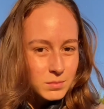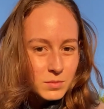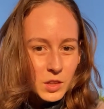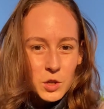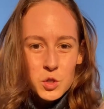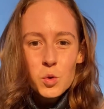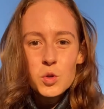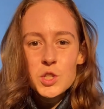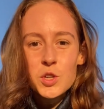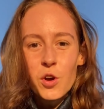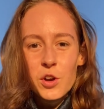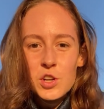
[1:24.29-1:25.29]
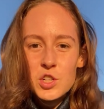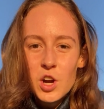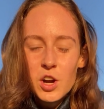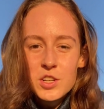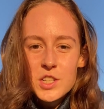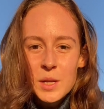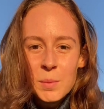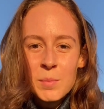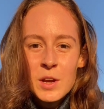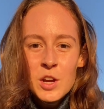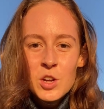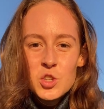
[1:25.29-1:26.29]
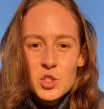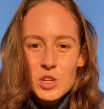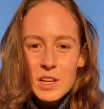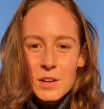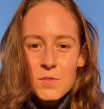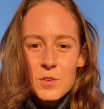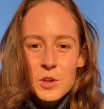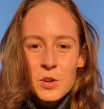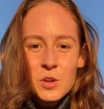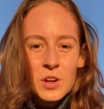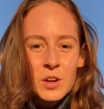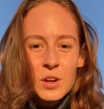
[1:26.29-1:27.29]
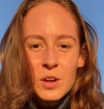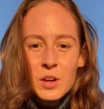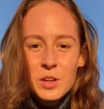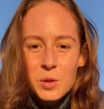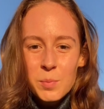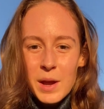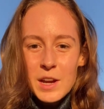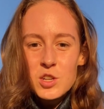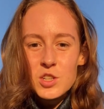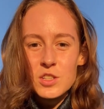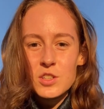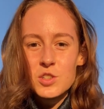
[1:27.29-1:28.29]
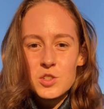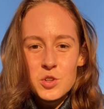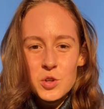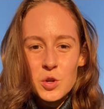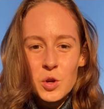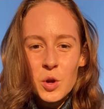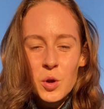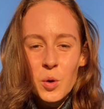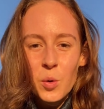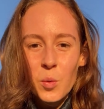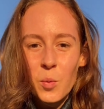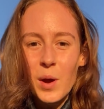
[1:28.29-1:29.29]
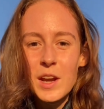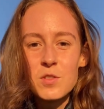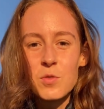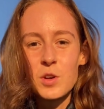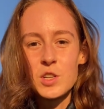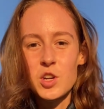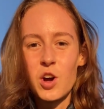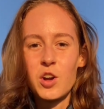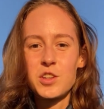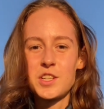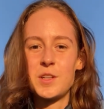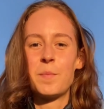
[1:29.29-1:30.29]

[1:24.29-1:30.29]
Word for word: talk to God and to ask Him to give you the patience to wait for his answer.